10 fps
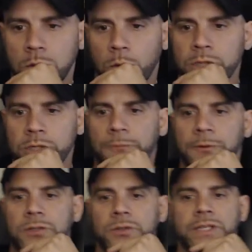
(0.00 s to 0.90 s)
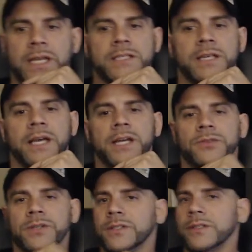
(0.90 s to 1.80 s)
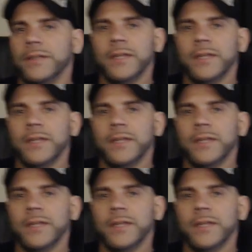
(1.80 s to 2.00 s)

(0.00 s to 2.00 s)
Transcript: What is your official stance on nitrous?